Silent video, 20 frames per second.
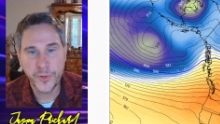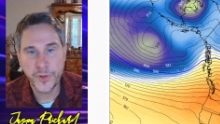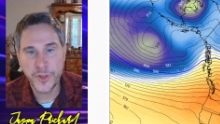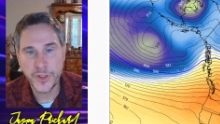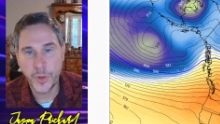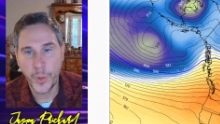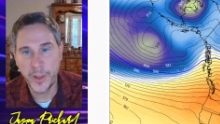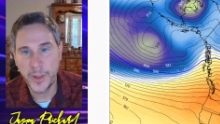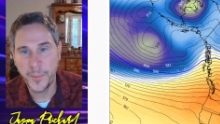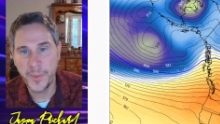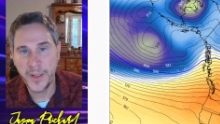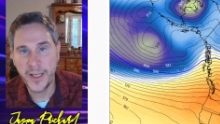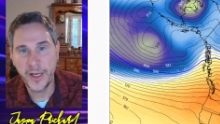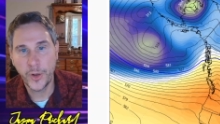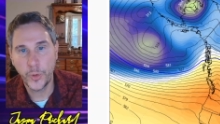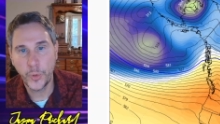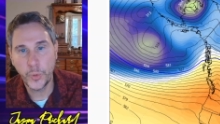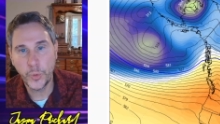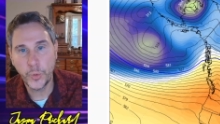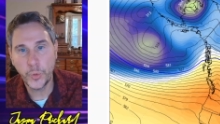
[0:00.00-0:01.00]
It's going to be
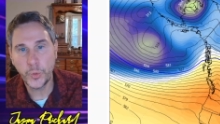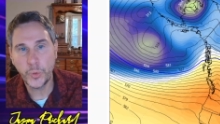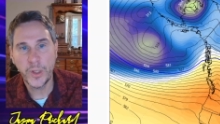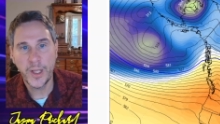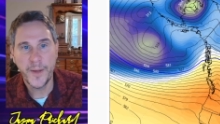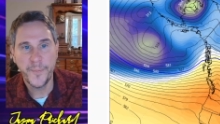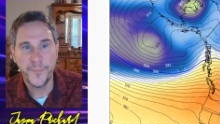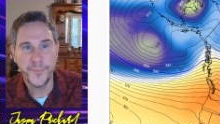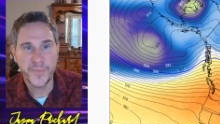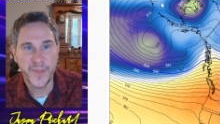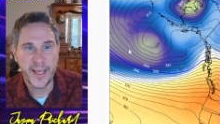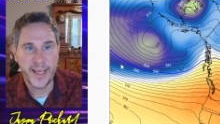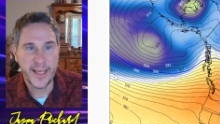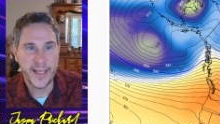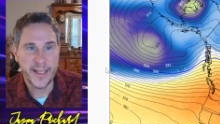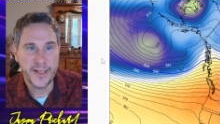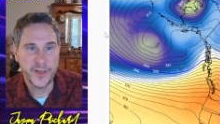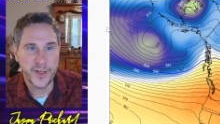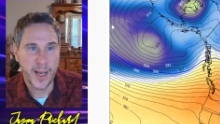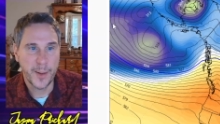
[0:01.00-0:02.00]
cool
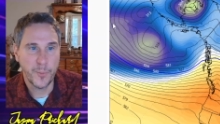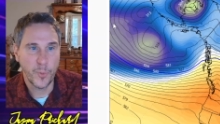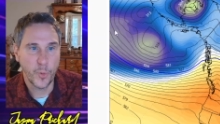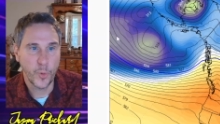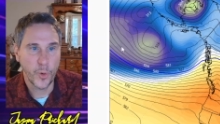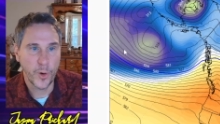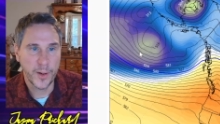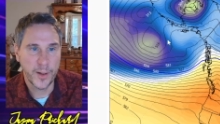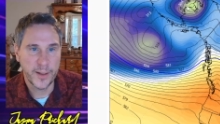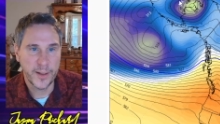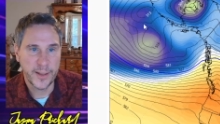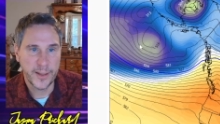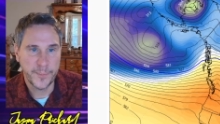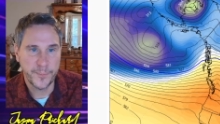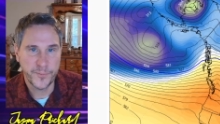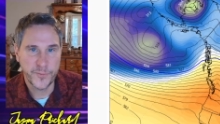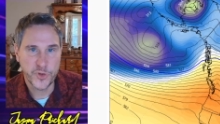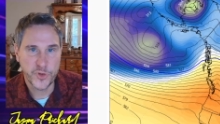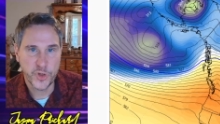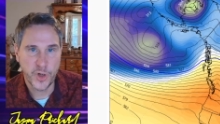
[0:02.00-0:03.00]
and you got more
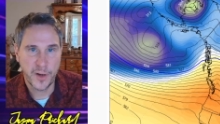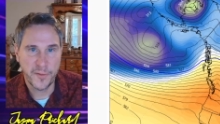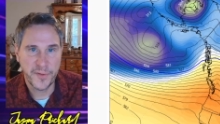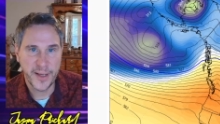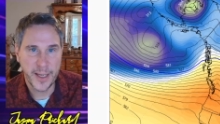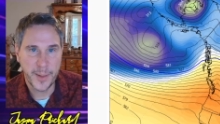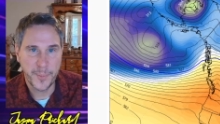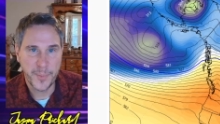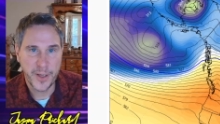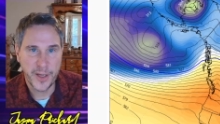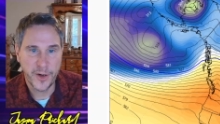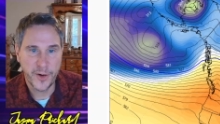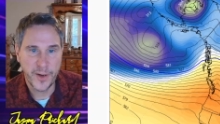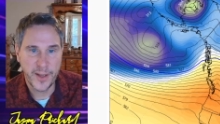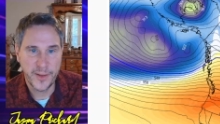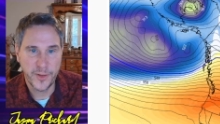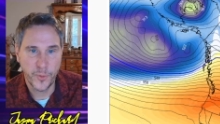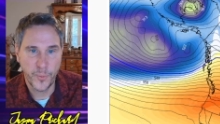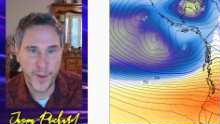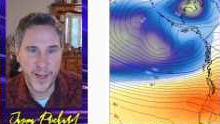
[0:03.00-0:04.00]
um, troughing up here in
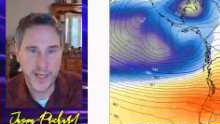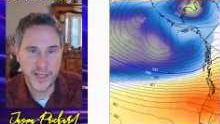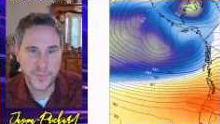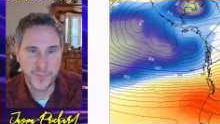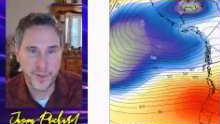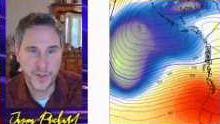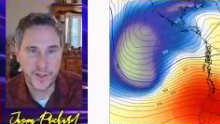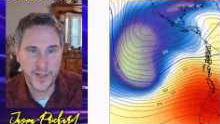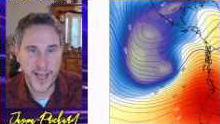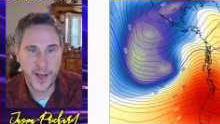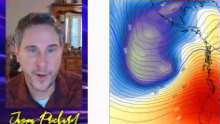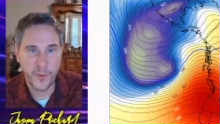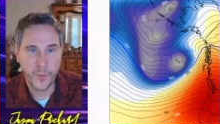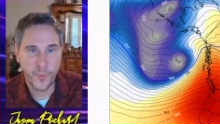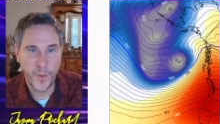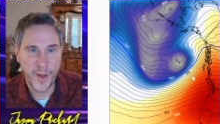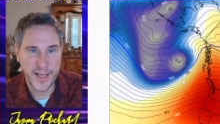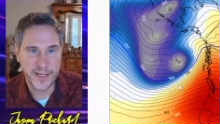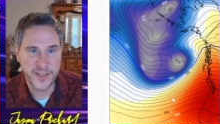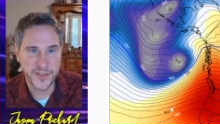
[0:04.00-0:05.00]
the west. But look out
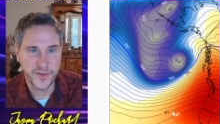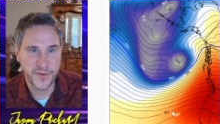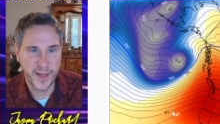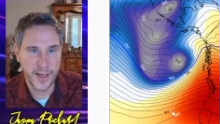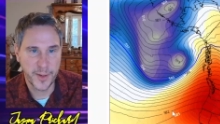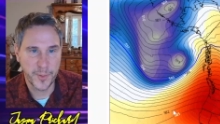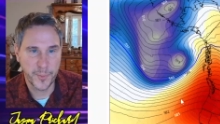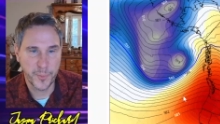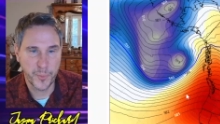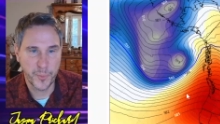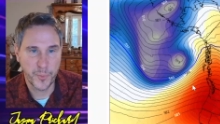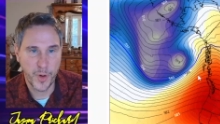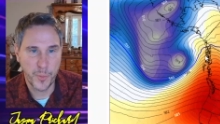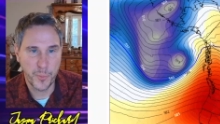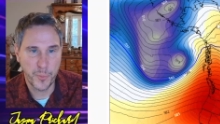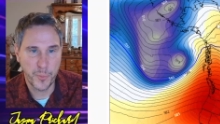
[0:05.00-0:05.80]
west. You got a, a,